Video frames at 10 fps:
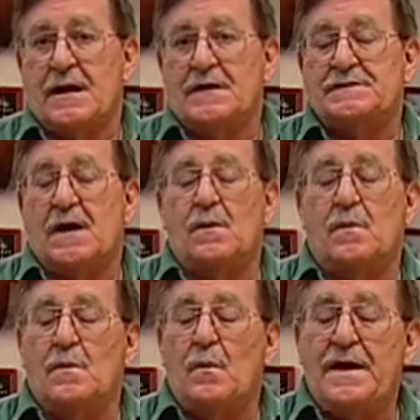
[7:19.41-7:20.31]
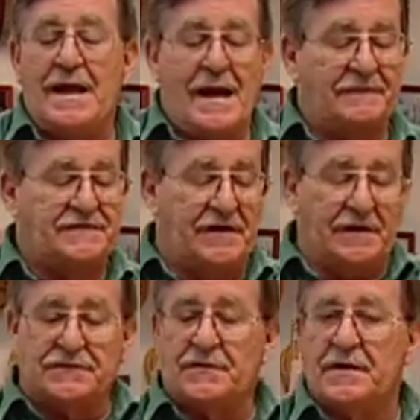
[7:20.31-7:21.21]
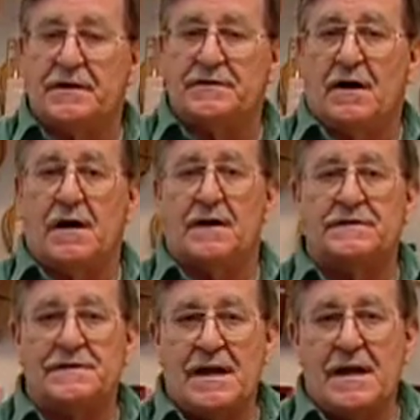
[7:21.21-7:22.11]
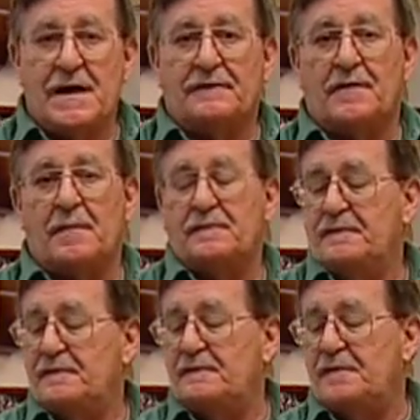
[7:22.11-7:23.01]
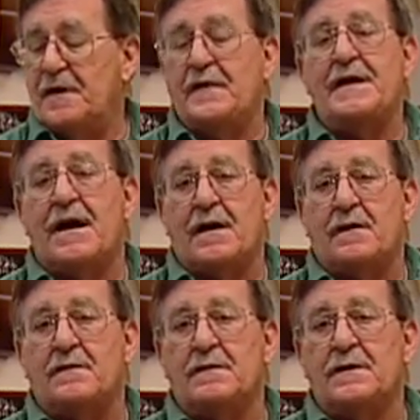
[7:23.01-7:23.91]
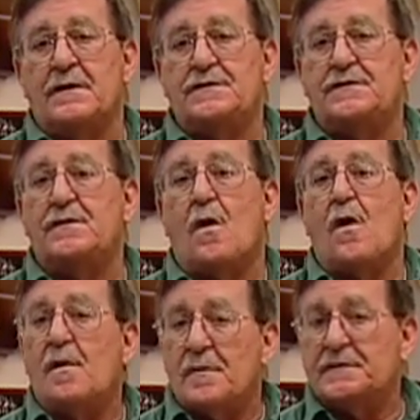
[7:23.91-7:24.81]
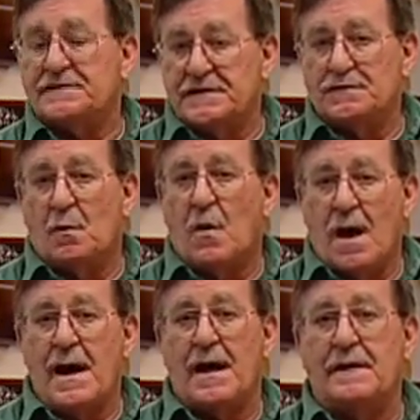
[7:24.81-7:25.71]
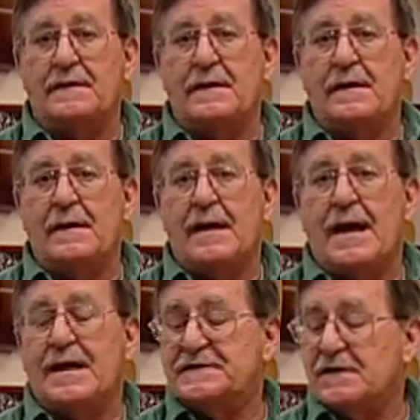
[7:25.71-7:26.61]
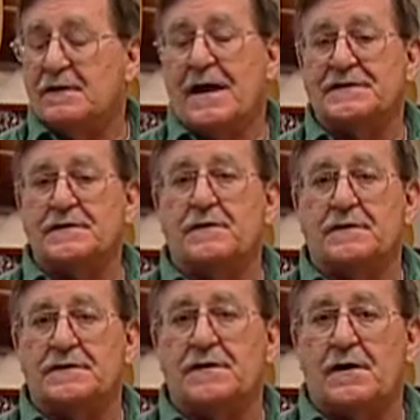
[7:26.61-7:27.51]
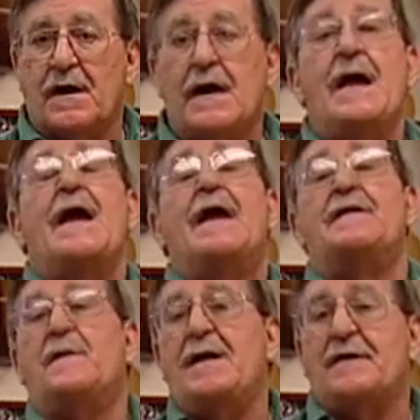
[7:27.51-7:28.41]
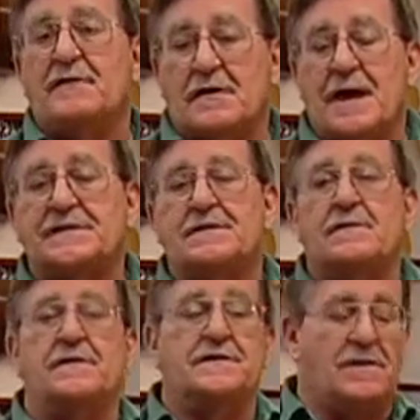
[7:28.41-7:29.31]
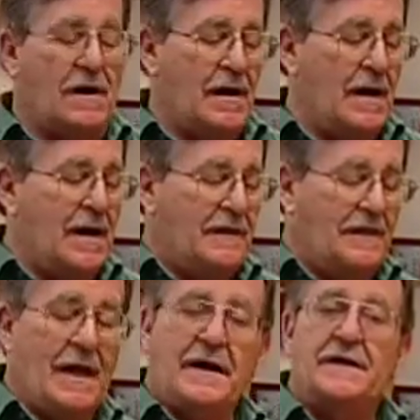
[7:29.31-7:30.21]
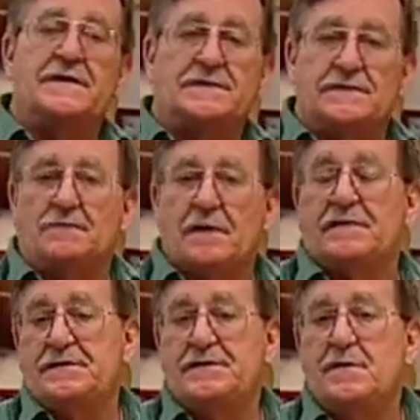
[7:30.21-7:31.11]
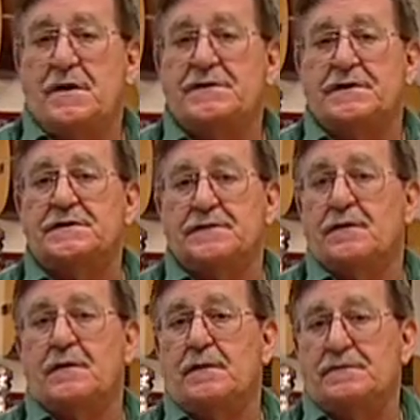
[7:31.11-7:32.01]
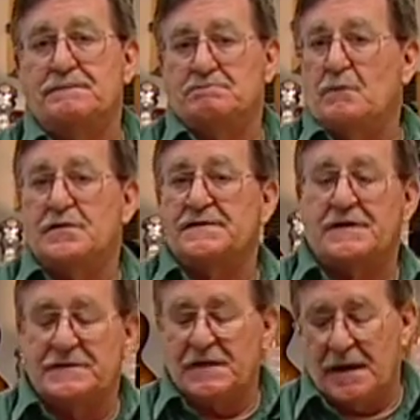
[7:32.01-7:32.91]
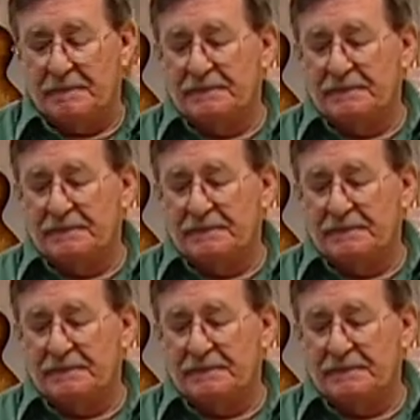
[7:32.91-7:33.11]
So we can have steel string guitars from very narrow to almost as wide as a classical guitar, and then we have a classical guitar that is roughly 2 inches most of the time.